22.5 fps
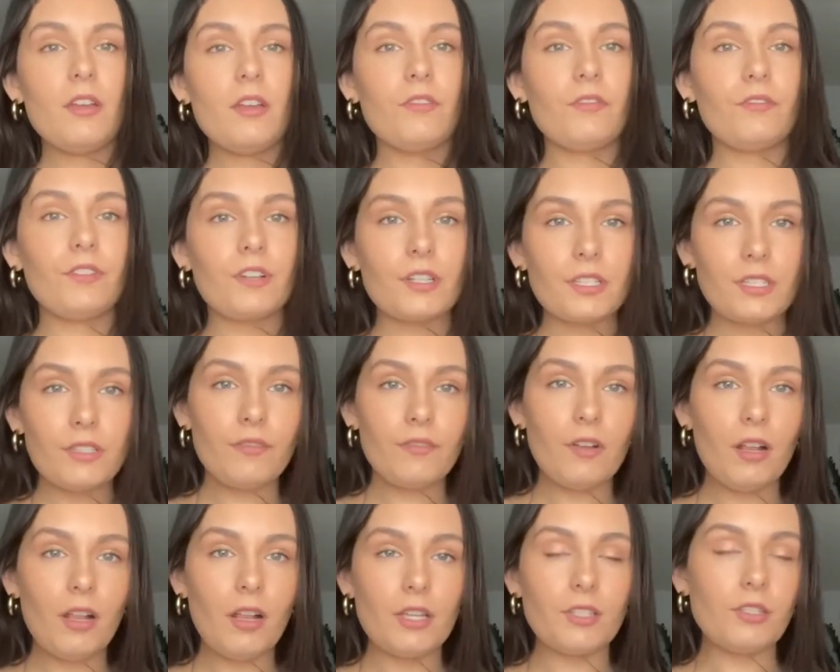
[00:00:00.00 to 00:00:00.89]
First of
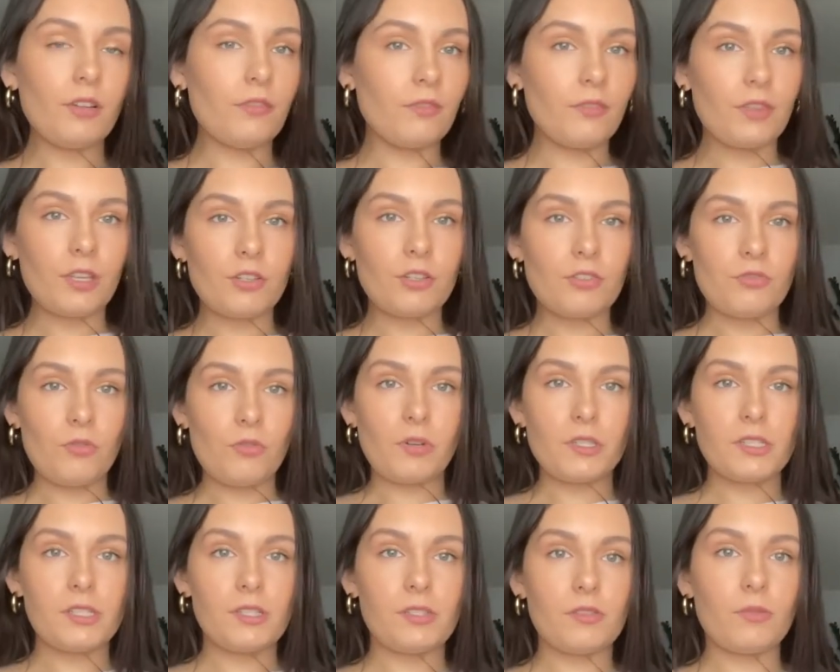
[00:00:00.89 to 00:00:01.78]
all, I don't think
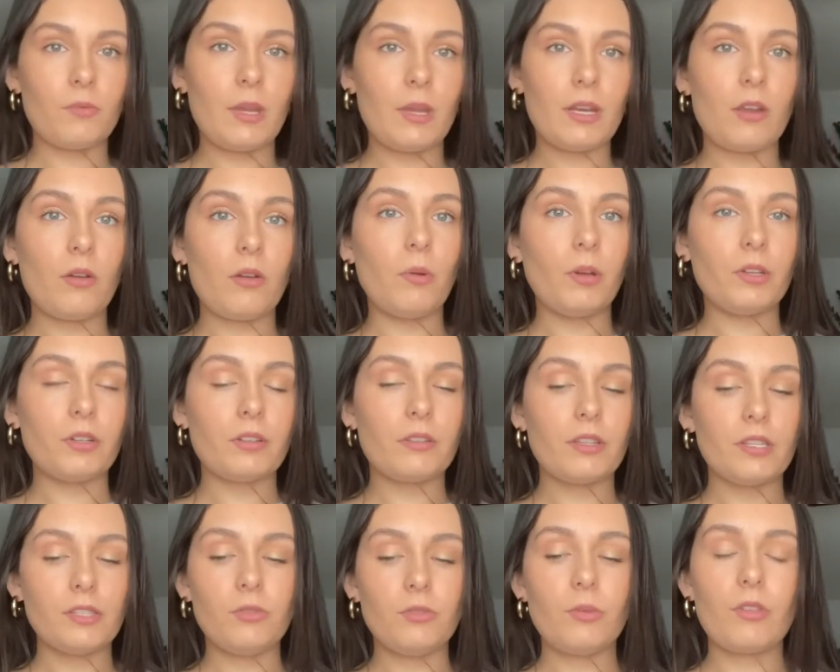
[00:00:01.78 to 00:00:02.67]
shorts is the way to go under
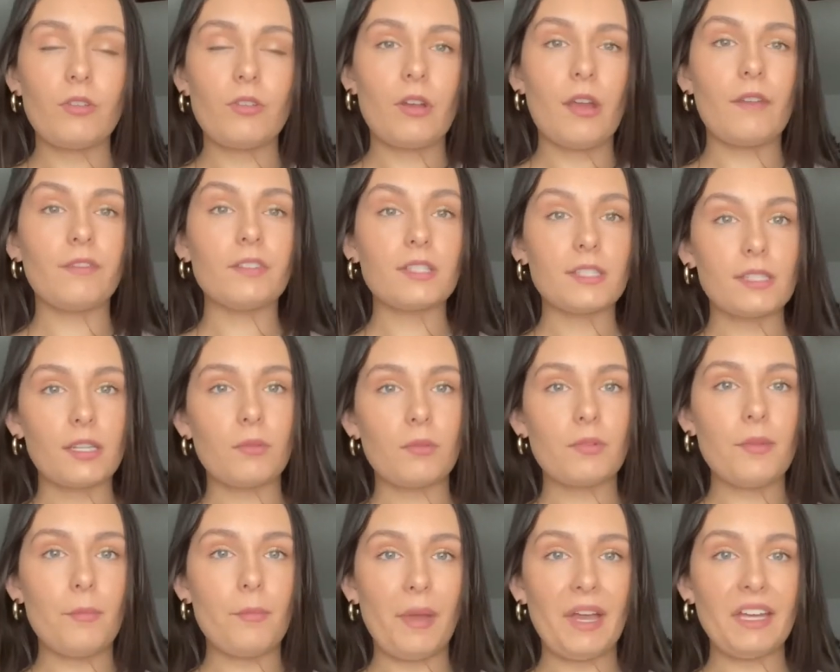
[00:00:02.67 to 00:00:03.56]
this. You either have to stick with
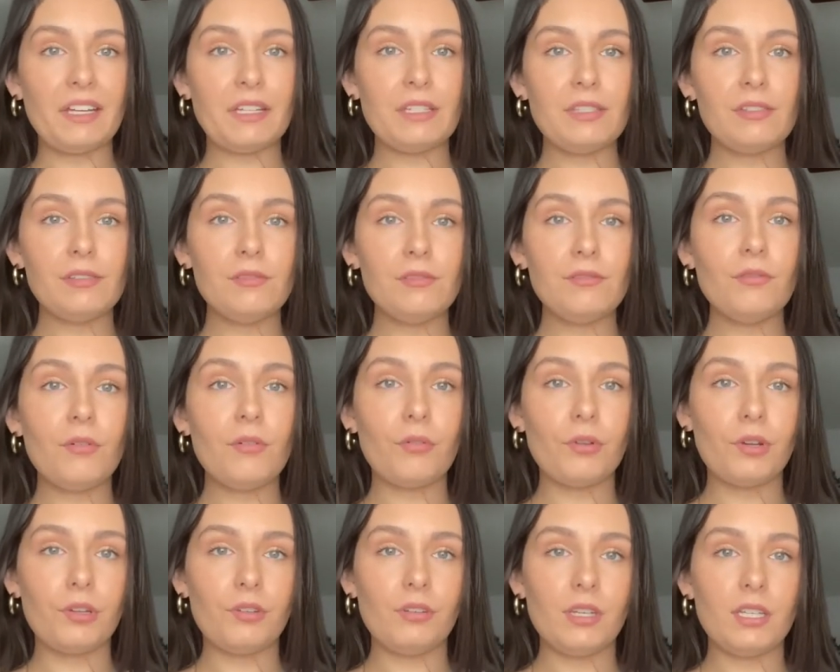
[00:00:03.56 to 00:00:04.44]
the bodysuit,
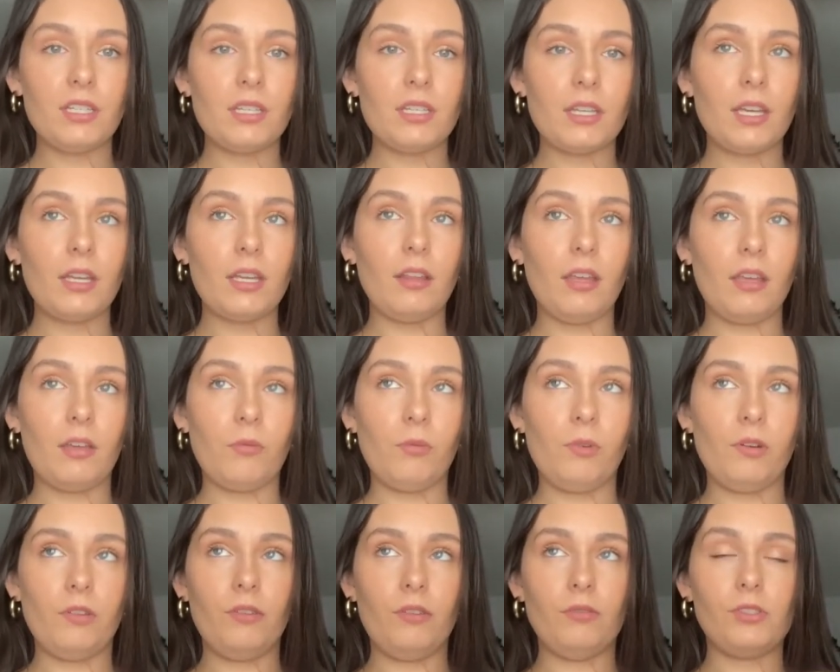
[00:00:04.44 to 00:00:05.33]
or you need to get like one
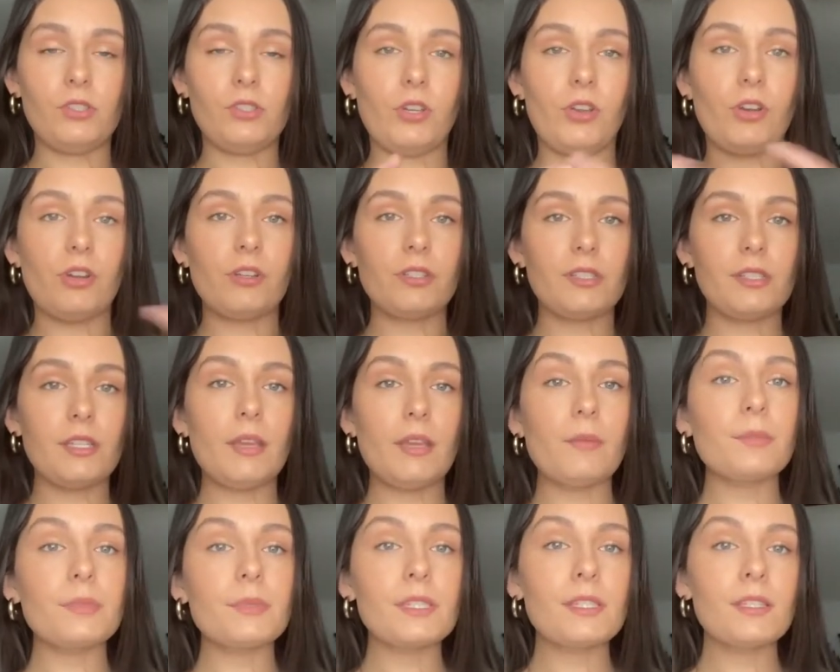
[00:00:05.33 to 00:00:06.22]
of those skirt
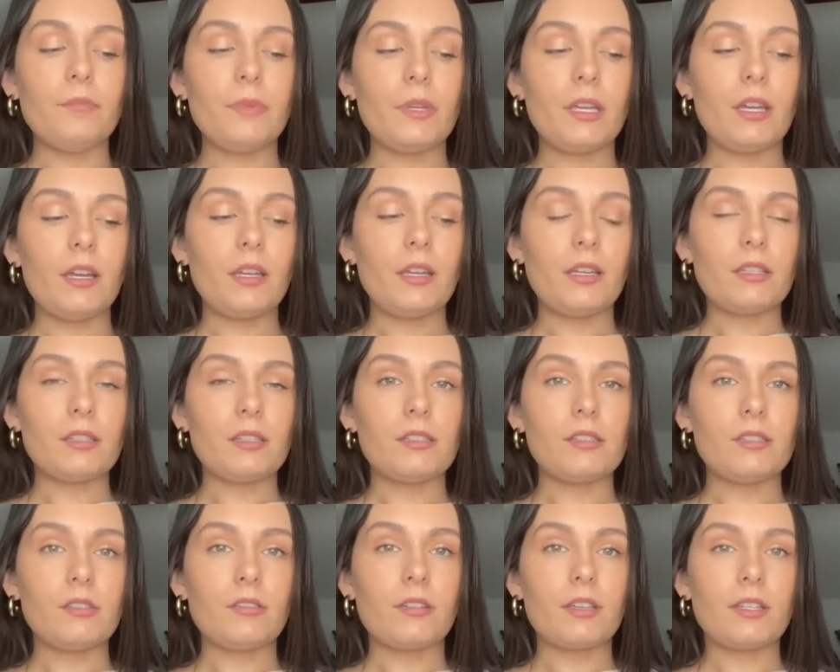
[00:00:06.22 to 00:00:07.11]
slips, because
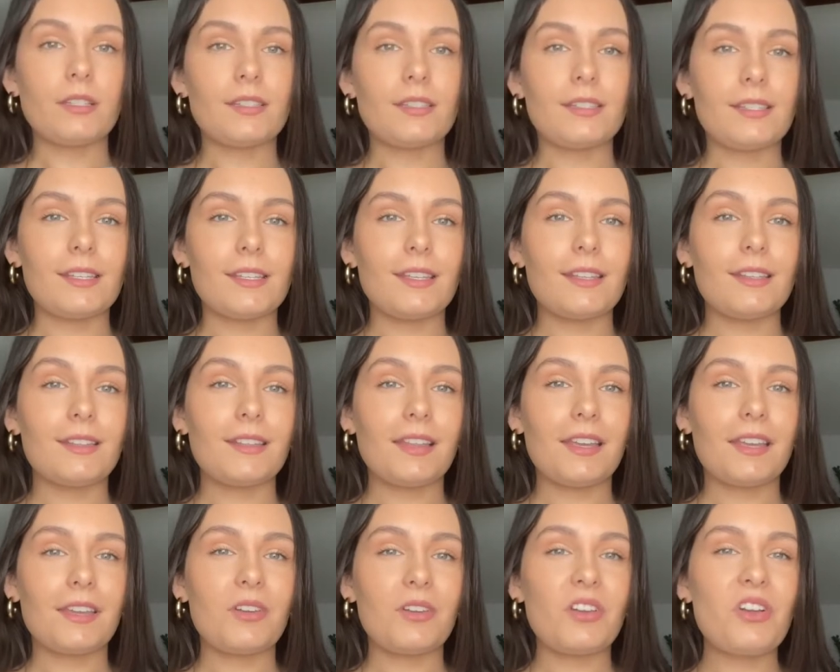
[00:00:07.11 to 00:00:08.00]
you can see
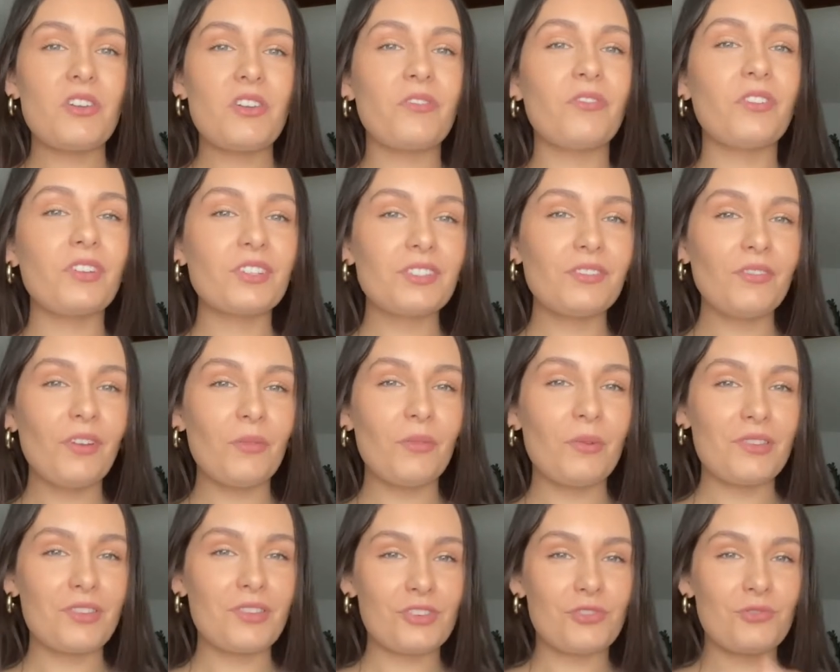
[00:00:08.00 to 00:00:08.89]
like, first of all, where
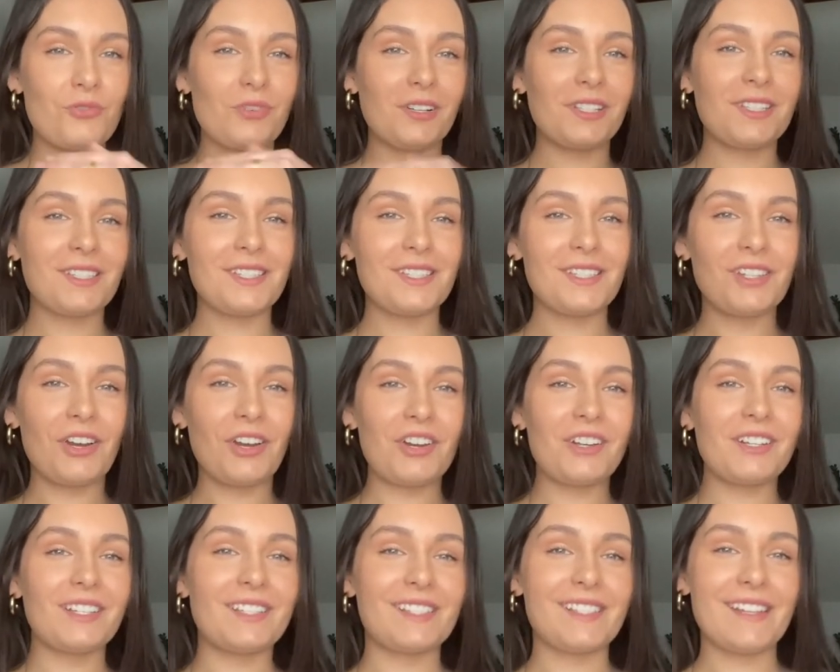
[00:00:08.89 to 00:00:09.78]
the shorts start
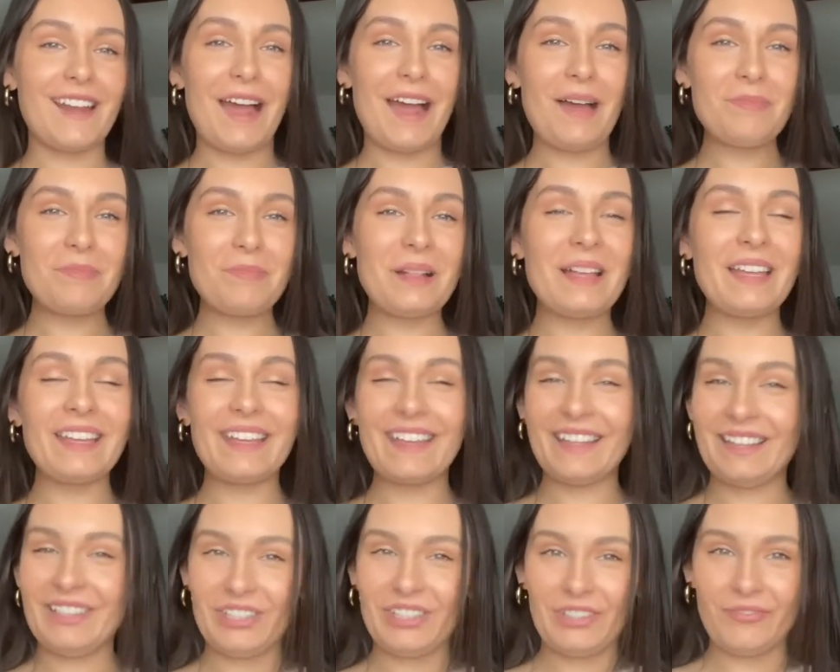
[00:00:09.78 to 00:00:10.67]
and stop. Like, it
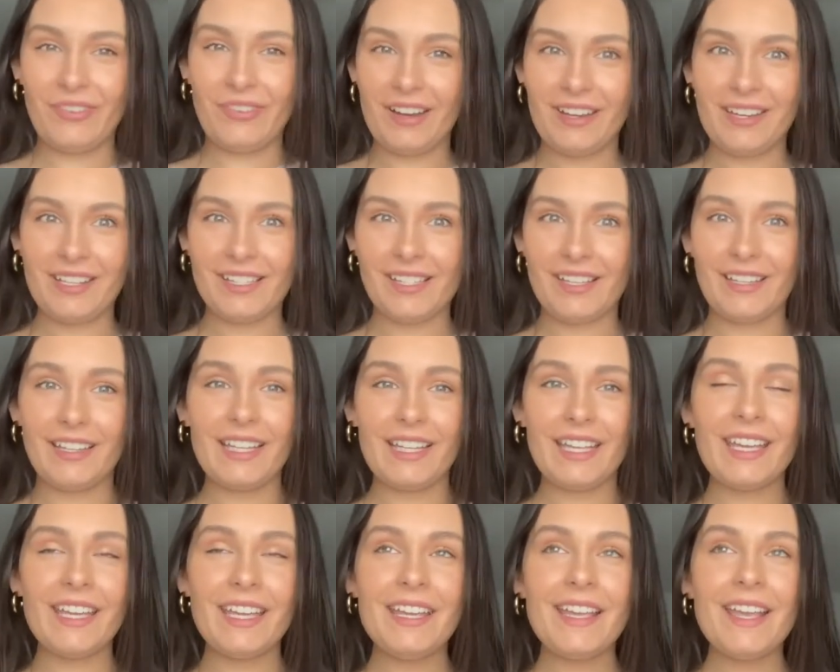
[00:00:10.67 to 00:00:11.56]
looks very
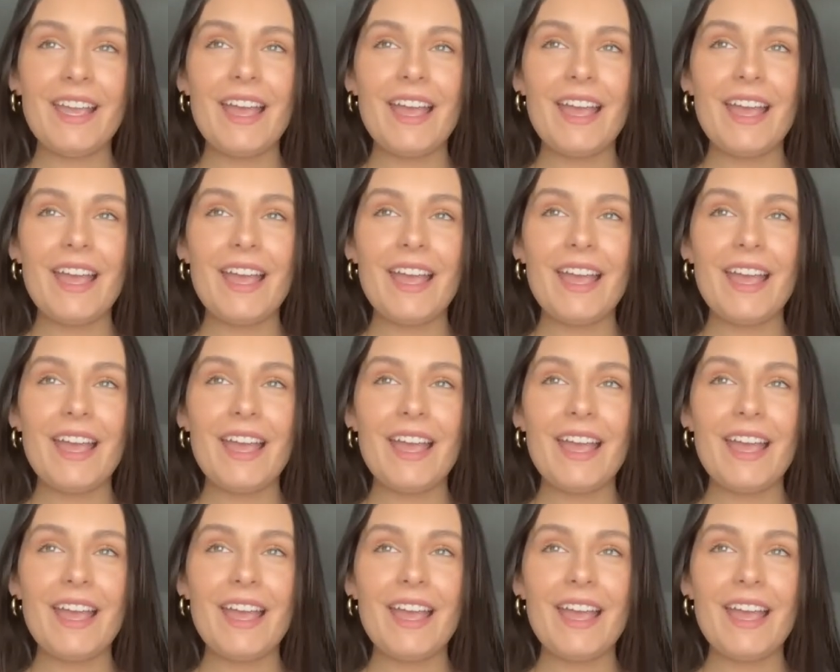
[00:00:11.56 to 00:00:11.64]
silly.